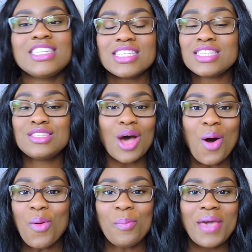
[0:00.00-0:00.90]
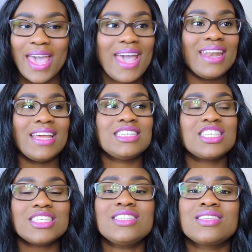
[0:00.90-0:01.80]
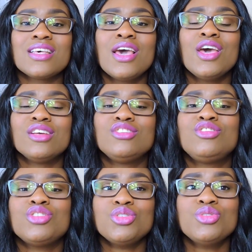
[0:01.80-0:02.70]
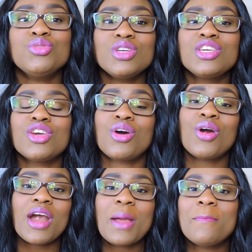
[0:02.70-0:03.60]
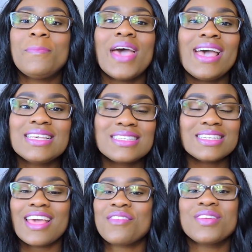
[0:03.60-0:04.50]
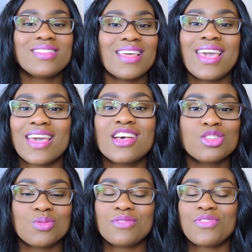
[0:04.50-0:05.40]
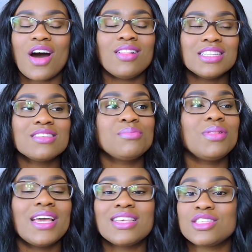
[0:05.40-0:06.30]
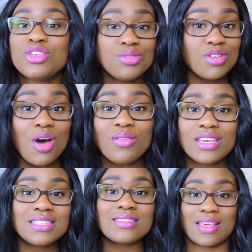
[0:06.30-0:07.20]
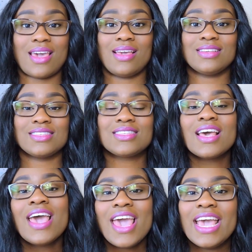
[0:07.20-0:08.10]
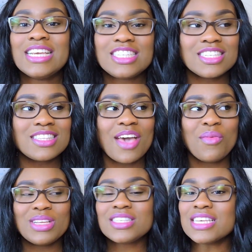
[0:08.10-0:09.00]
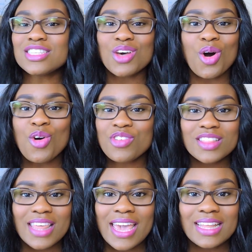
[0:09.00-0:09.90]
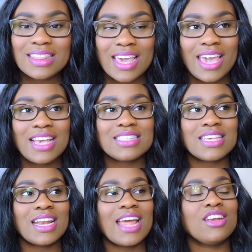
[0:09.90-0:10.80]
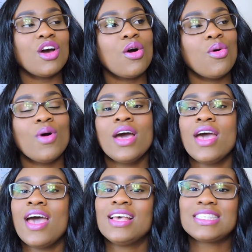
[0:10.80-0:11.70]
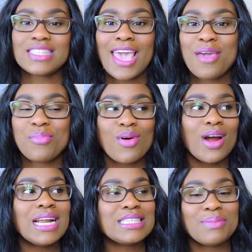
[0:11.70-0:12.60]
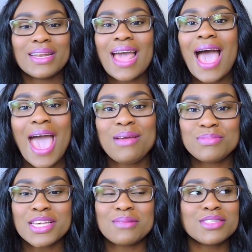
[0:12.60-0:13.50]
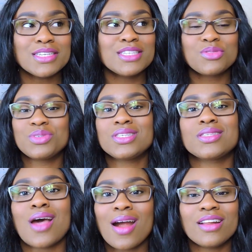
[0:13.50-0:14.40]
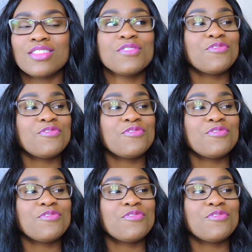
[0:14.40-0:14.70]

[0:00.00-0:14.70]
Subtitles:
Just don't panic. Just do your best, and everything else will fall into place. You know these things. It's just that we tend to overthink things, and I know State Board has been hyped up since we started.